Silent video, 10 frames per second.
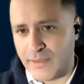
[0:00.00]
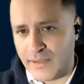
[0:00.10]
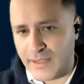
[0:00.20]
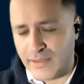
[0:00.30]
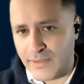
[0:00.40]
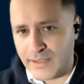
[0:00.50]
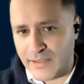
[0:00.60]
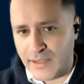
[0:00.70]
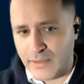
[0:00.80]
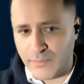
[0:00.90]
This means
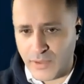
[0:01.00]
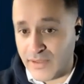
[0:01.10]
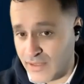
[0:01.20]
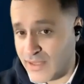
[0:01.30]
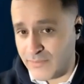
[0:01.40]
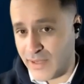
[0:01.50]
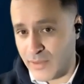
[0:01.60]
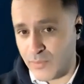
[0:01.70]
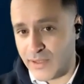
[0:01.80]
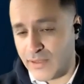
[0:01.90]
that the person has made
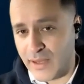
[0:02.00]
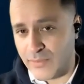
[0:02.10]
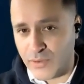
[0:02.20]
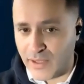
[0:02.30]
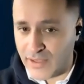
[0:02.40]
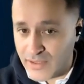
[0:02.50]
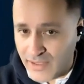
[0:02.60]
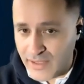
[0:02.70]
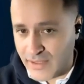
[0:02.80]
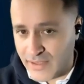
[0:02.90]
one-time donations
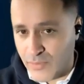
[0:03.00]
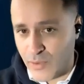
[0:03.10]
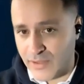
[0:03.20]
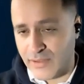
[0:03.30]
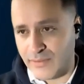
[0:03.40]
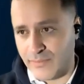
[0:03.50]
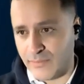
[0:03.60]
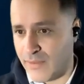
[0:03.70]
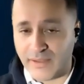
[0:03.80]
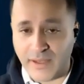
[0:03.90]
at least once.
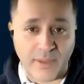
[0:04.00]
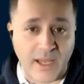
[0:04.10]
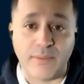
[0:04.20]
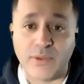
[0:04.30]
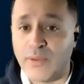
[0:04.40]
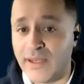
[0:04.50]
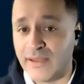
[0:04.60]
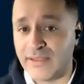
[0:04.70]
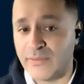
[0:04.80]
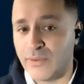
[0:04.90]
They may have donated
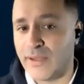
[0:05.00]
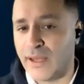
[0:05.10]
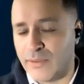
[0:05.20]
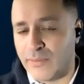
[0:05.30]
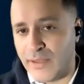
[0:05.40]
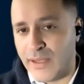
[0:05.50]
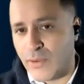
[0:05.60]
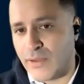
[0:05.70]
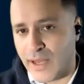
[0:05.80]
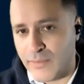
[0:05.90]
several times, but they
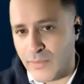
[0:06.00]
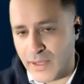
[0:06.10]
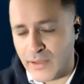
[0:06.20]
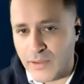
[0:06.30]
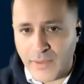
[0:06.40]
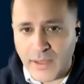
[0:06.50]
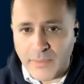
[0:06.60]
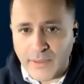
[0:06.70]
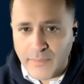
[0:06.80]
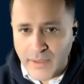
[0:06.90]
don't have a regular
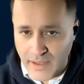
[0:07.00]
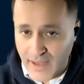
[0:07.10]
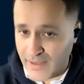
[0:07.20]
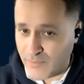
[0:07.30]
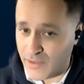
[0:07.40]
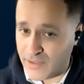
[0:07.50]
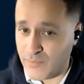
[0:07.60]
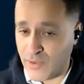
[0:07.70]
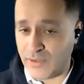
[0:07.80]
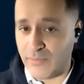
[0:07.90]
payment. And the most
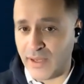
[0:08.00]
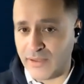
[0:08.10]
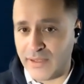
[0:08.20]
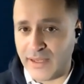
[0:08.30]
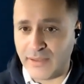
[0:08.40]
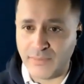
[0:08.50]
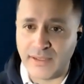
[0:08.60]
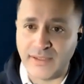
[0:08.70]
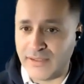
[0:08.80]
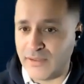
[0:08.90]
important part of the database
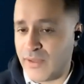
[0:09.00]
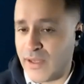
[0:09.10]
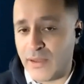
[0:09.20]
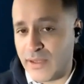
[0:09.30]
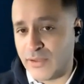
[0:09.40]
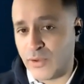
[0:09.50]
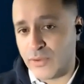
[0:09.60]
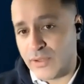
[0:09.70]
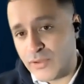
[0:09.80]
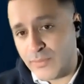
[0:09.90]
is the recurring
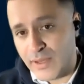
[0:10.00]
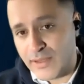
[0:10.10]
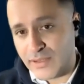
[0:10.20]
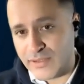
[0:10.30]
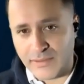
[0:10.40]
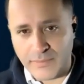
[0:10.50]
donors or partners.